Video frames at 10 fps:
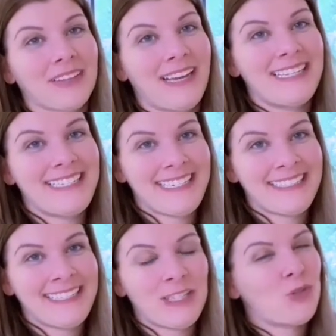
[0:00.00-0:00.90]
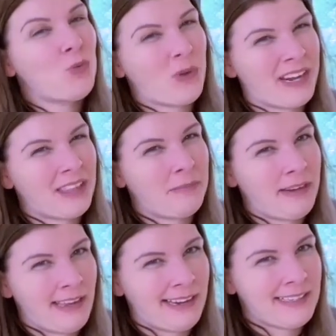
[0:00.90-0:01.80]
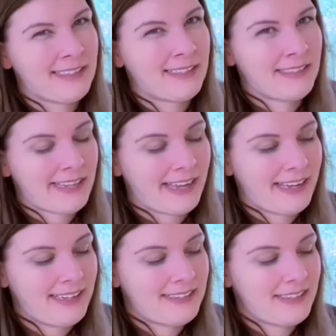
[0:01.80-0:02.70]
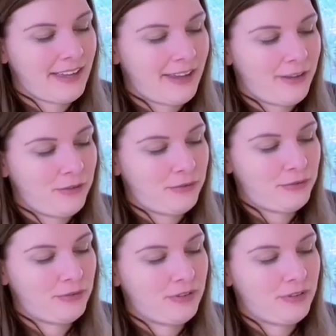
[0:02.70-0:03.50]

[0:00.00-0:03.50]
Ideally, you wanted the bananas the size of